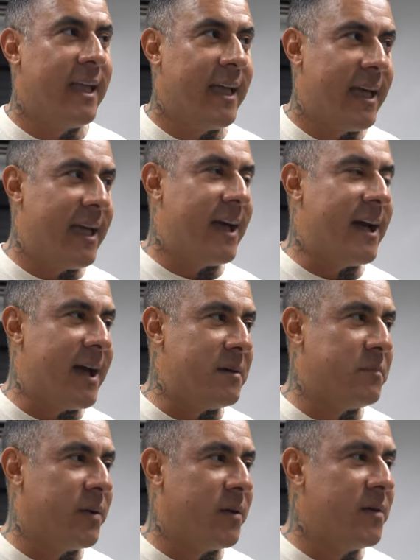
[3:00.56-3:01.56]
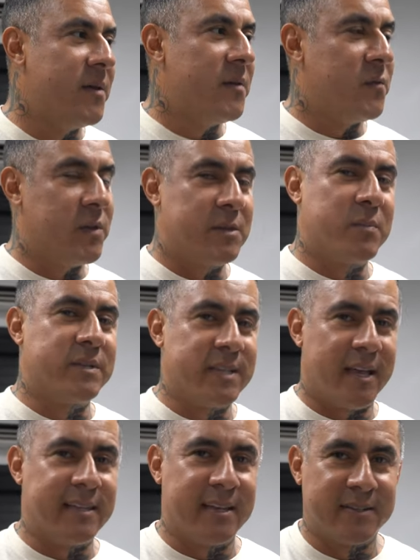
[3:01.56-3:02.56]
het hypo, fifty
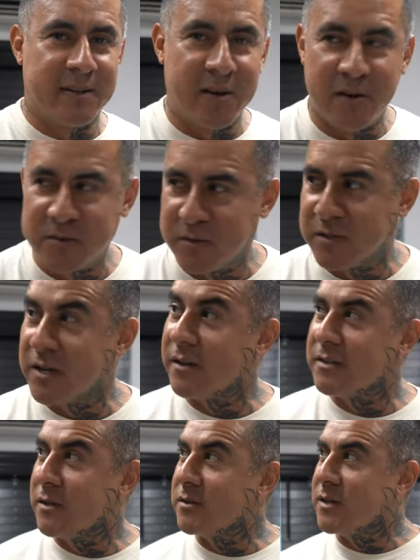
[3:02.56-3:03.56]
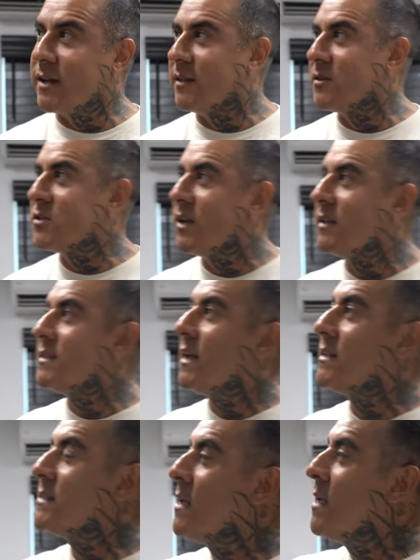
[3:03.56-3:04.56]
percent head desert ghost. We're ch still checking those shed
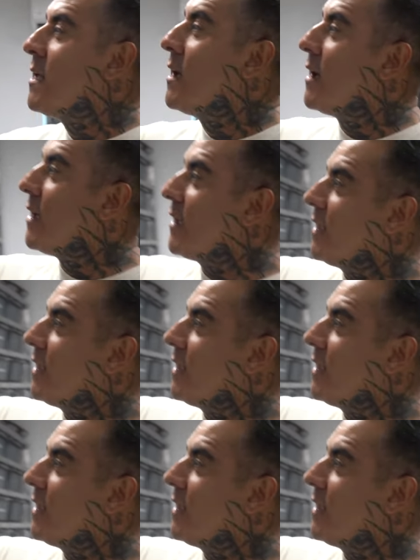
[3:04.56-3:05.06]
tests. Uh,